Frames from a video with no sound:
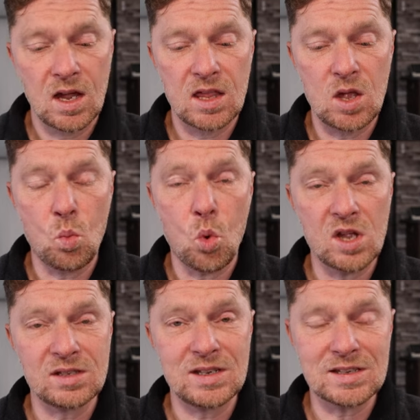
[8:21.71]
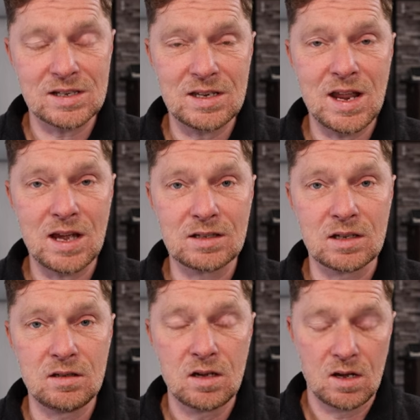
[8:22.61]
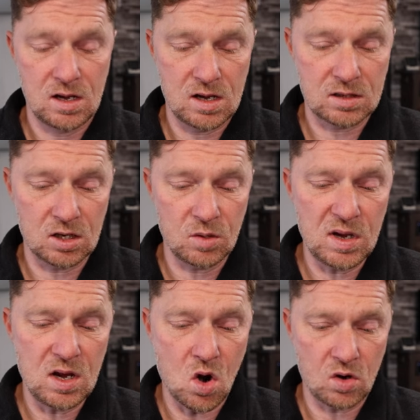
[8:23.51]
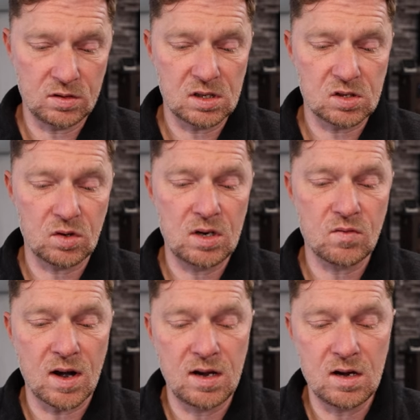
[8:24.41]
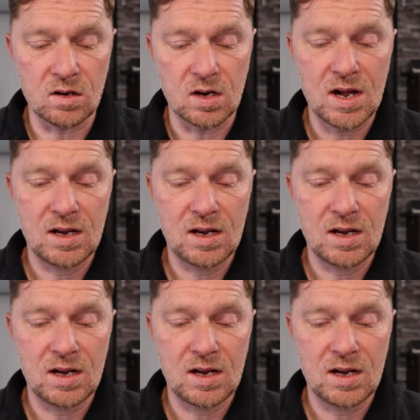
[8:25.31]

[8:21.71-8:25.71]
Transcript: And then once it's connected, it's gonna be on this screen right here.